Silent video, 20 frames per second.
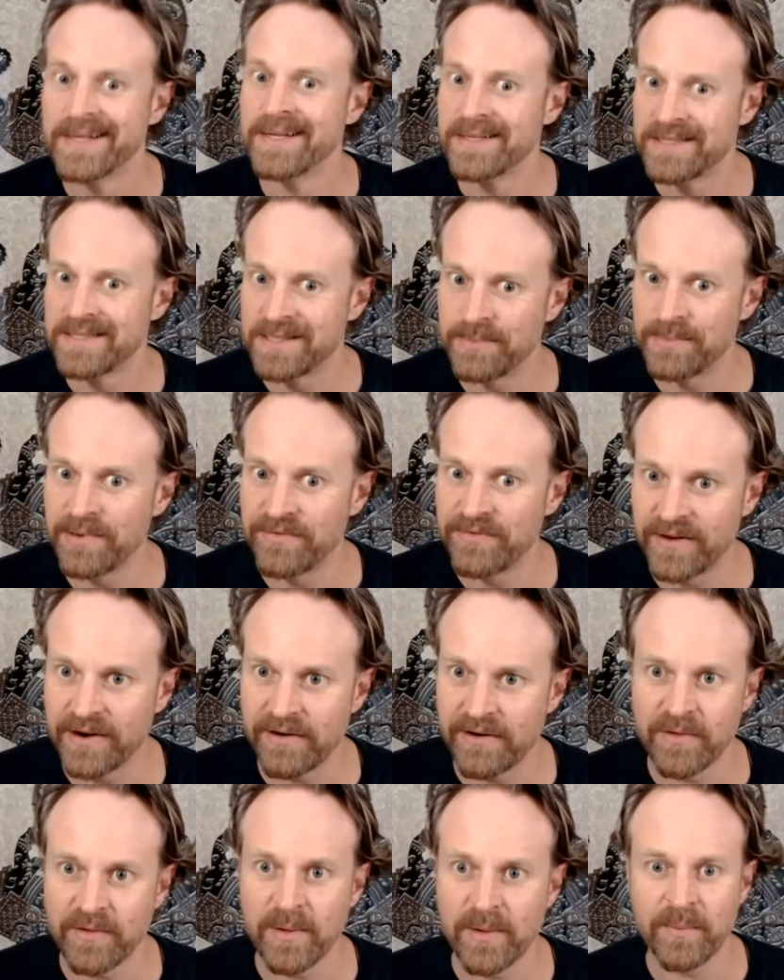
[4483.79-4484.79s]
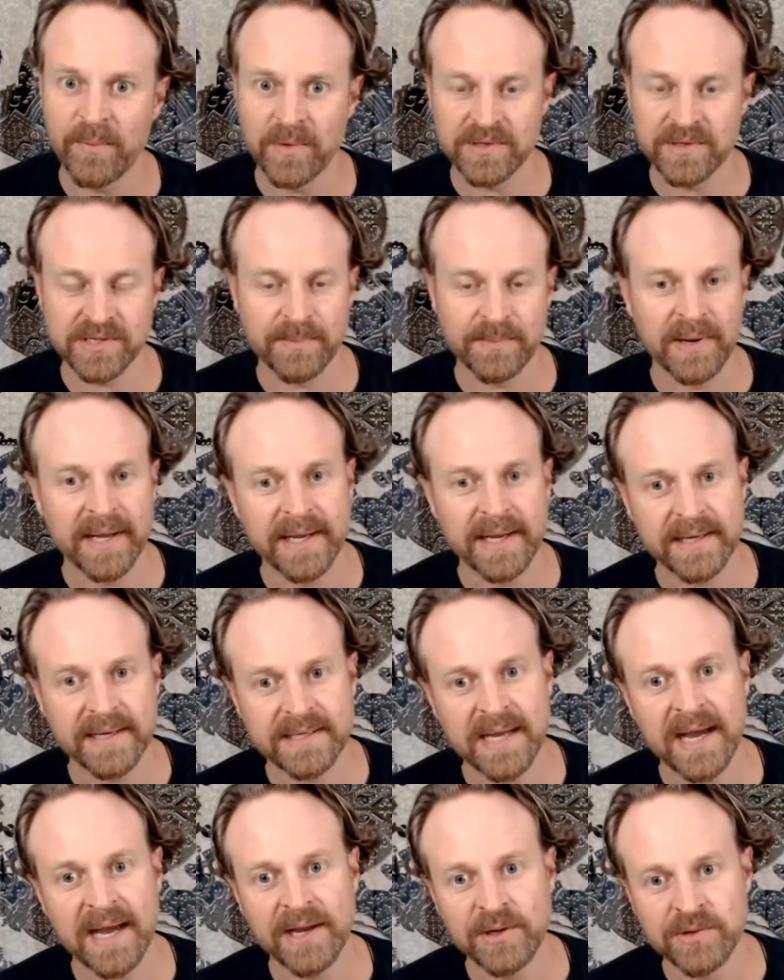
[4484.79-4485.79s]
To be fair, everyone wants to play
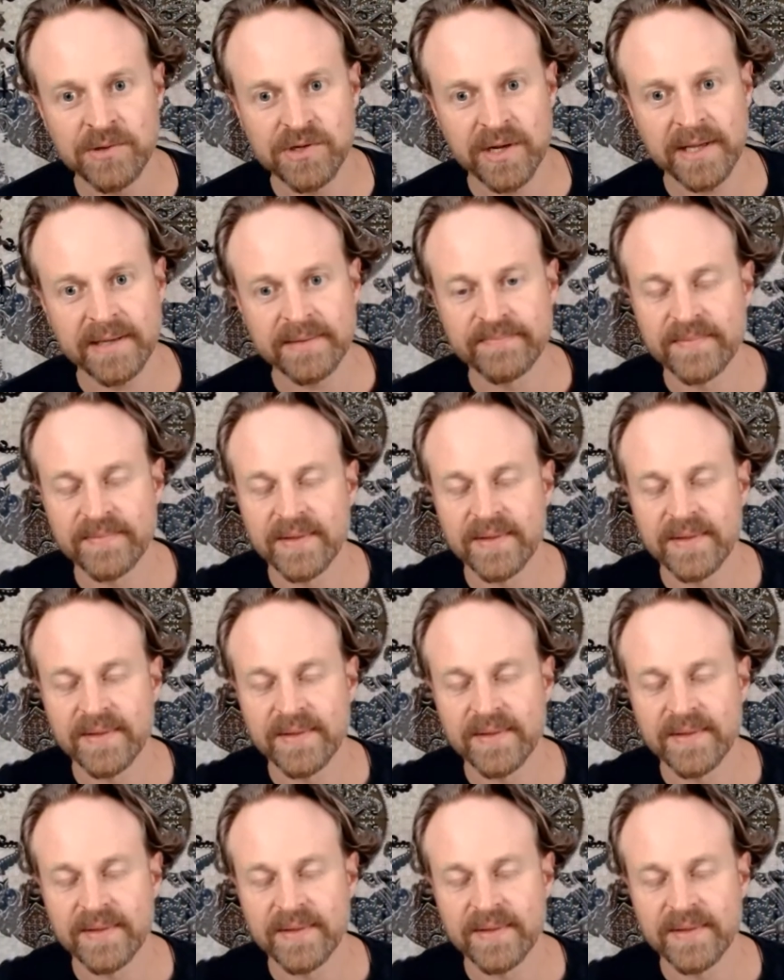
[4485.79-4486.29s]
guitar usually.